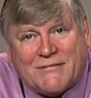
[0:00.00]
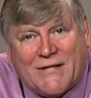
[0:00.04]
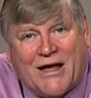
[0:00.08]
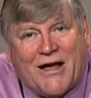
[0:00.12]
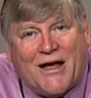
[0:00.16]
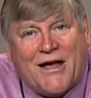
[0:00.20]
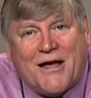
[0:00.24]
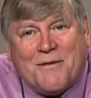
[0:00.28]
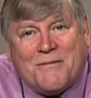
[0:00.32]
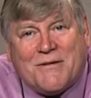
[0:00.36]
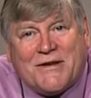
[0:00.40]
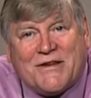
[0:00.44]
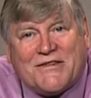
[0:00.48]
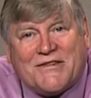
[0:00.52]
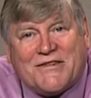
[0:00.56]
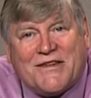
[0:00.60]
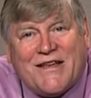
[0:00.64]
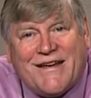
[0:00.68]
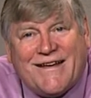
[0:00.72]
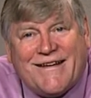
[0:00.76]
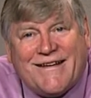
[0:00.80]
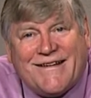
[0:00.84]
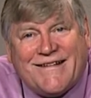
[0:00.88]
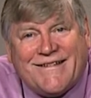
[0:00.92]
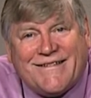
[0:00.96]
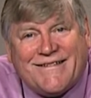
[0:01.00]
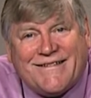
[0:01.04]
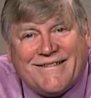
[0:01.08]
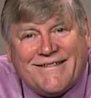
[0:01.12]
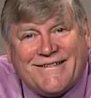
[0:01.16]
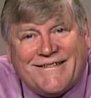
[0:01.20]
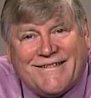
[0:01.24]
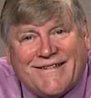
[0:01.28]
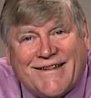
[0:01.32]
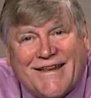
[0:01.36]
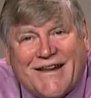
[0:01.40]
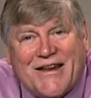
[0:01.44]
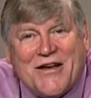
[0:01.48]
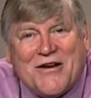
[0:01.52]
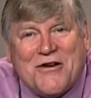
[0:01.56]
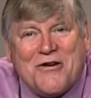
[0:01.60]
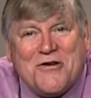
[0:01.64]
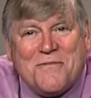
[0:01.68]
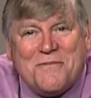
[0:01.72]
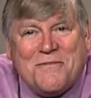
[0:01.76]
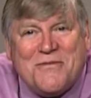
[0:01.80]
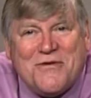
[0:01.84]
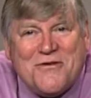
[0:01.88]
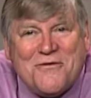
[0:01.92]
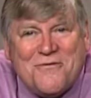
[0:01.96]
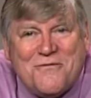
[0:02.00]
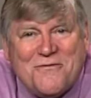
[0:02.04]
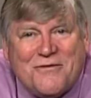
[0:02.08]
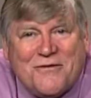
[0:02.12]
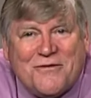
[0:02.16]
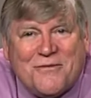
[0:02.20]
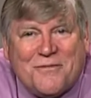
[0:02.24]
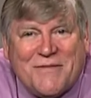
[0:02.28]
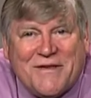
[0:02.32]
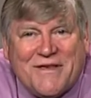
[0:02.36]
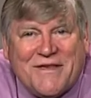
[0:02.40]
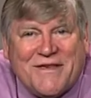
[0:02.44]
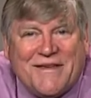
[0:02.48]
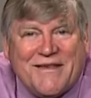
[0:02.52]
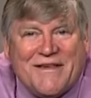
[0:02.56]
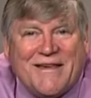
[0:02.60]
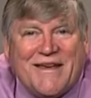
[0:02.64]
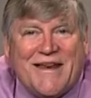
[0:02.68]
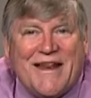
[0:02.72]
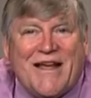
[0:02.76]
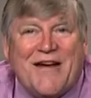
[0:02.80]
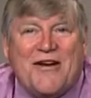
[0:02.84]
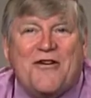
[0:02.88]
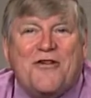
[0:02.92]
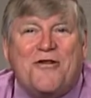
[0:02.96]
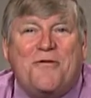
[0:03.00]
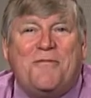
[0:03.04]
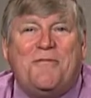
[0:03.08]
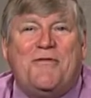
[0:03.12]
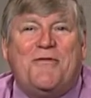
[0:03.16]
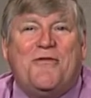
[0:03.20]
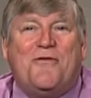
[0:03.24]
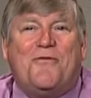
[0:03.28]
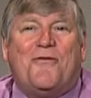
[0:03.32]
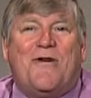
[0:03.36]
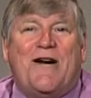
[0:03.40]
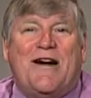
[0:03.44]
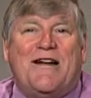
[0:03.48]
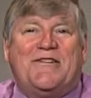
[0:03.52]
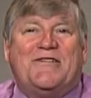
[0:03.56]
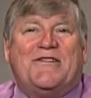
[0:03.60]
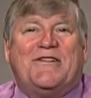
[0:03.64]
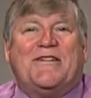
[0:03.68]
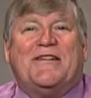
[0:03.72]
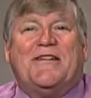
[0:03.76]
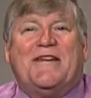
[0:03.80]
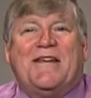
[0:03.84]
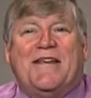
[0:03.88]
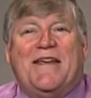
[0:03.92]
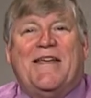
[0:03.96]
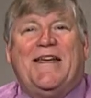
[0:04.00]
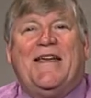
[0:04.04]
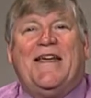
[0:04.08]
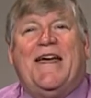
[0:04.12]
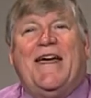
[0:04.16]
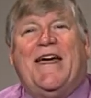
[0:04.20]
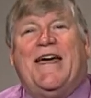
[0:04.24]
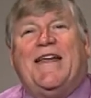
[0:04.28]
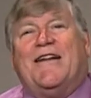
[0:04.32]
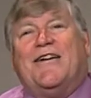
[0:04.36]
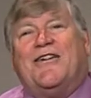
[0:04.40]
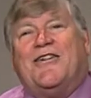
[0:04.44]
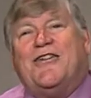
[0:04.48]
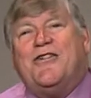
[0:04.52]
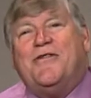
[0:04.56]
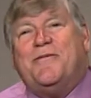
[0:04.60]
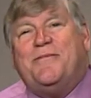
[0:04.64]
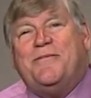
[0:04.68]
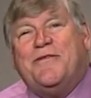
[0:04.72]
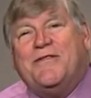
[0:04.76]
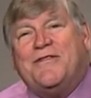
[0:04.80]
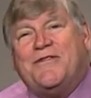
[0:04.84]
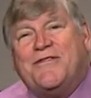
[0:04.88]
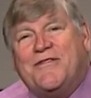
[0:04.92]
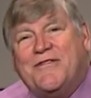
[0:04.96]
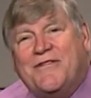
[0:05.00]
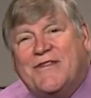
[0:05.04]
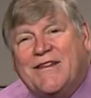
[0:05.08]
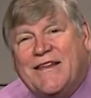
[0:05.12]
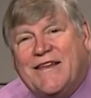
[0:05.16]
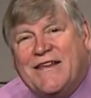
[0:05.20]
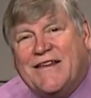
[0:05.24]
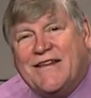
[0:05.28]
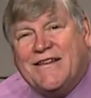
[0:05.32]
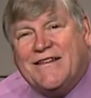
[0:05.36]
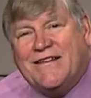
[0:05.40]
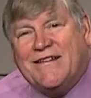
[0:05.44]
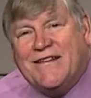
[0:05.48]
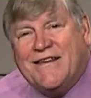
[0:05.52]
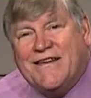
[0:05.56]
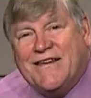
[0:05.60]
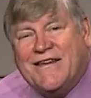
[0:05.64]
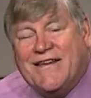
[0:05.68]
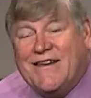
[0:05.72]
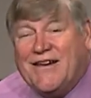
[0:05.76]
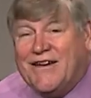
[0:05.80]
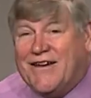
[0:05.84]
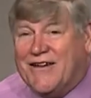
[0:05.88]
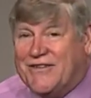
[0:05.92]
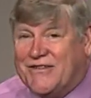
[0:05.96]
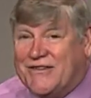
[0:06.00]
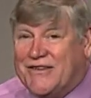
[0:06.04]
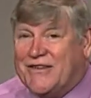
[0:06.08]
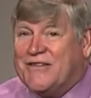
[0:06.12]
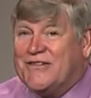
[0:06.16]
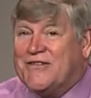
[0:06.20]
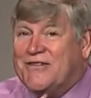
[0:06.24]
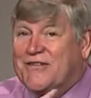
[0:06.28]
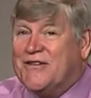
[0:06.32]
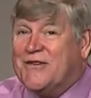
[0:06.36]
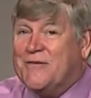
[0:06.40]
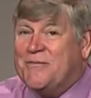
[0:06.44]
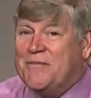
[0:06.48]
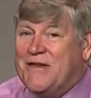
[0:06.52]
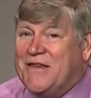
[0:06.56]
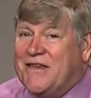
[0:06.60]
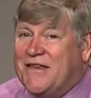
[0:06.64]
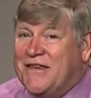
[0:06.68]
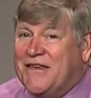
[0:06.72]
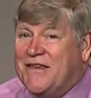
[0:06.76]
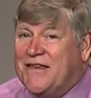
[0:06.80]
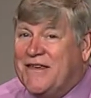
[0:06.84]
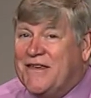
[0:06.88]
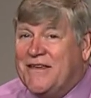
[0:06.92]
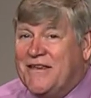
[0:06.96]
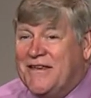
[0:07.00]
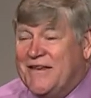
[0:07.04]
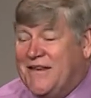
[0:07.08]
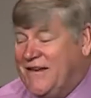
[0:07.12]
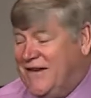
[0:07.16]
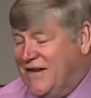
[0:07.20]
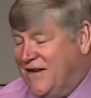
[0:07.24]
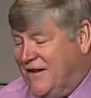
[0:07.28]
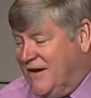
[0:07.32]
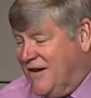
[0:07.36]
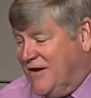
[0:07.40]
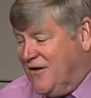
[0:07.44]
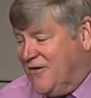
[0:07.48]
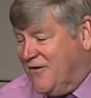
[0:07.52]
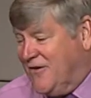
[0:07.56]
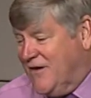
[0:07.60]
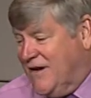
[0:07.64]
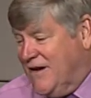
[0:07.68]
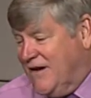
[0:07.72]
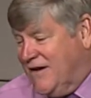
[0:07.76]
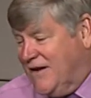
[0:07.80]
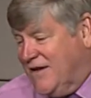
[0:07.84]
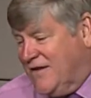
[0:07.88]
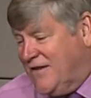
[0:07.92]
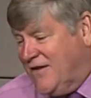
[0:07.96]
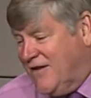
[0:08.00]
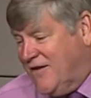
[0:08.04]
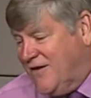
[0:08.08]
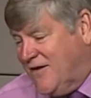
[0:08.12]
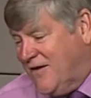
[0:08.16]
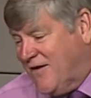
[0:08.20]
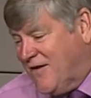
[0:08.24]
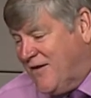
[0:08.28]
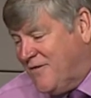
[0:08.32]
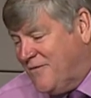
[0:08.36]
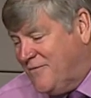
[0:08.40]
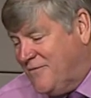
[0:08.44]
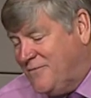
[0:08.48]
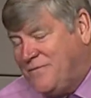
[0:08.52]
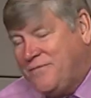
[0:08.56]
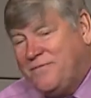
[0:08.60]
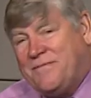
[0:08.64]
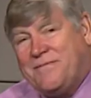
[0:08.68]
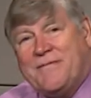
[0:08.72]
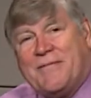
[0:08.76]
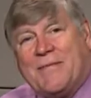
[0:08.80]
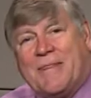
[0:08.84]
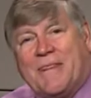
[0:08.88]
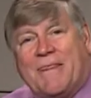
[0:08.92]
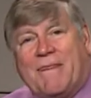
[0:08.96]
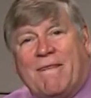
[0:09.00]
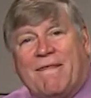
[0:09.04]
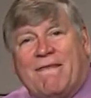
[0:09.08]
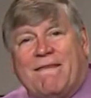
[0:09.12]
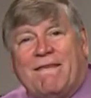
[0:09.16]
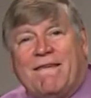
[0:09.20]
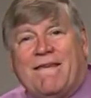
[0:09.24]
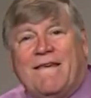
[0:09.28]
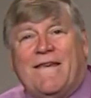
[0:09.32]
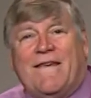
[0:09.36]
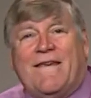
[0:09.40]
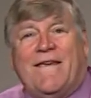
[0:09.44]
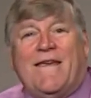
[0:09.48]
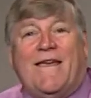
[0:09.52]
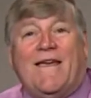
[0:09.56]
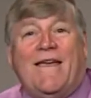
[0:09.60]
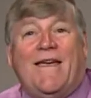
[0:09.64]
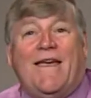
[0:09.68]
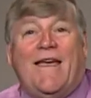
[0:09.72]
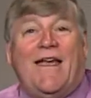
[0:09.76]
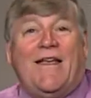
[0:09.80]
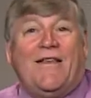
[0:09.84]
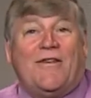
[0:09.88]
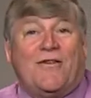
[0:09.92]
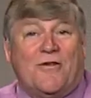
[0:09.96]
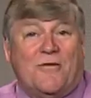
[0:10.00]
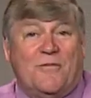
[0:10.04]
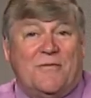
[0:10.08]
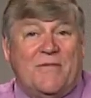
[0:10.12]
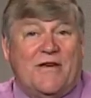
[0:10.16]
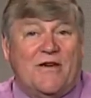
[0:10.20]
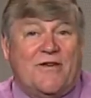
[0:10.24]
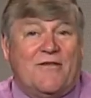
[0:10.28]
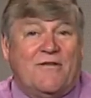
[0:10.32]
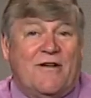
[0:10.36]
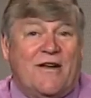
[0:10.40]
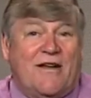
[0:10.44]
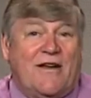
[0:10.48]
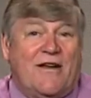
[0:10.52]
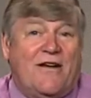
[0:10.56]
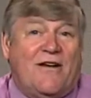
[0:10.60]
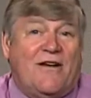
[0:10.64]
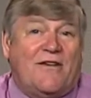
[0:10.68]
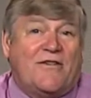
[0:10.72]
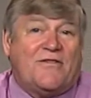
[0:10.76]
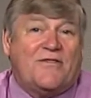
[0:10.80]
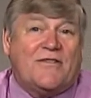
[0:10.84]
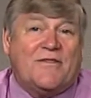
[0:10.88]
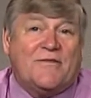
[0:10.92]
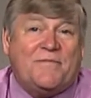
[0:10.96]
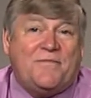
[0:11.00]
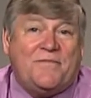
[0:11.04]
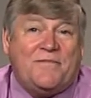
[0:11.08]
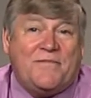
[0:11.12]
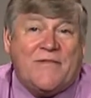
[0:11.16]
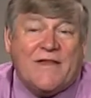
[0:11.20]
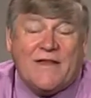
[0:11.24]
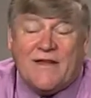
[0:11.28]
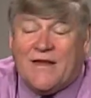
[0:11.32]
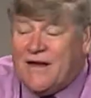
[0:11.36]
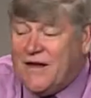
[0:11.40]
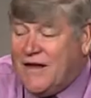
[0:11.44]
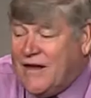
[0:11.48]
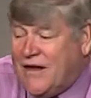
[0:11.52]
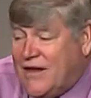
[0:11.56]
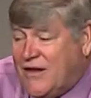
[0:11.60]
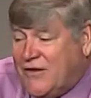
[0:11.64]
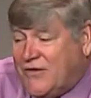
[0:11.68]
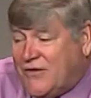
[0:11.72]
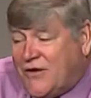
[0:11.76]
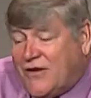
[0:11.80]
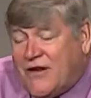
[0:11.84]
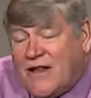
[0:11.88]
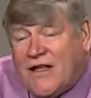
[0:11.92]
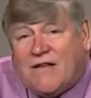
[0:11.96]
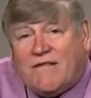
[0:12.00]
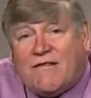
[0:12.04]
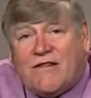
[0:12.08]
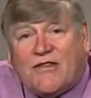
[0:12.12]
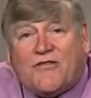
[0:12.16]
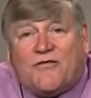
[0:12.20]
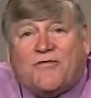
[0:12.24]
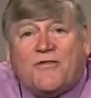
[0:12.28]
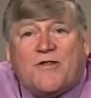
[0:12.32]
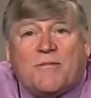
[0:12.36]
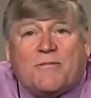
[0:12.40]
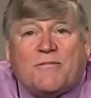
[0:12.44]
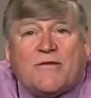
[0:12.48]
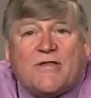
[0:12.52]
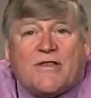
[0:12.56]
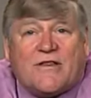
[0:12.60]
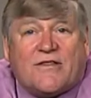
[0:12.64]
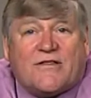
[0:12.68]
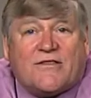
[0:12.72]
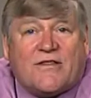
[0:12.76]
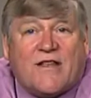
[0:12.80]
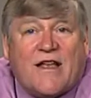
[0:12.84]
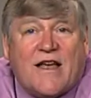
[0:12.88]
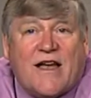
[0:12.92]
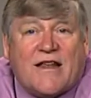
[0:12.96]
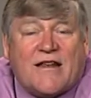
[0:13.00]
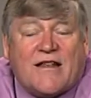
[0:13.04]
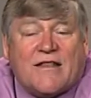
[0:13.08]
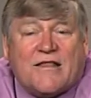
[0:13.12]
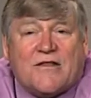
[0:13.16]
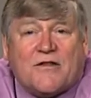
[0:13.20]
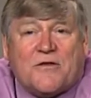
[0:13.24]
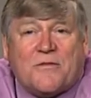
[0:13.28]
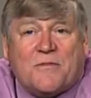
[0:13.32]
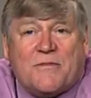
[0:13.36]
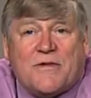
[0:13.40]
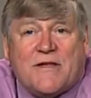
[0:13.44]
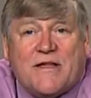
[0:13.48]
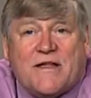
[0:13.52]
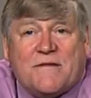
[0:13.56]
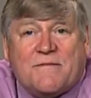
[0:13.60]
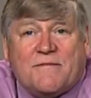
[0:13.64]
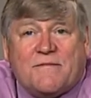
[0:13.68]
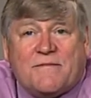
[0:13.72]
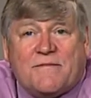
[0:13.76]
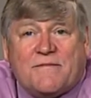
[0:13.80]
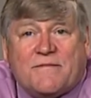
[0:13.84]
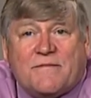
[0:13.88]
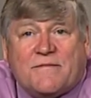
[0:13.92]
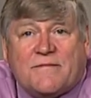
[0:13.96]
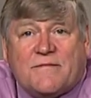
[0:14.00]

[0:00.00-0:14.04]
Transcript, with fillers: I'm excited, and I hope you will be, and I hope you'll watch it, and I hope you tune in, because it's going to be a great guitar. It's going to be a great auction. So now let's flip to the slide a little bit.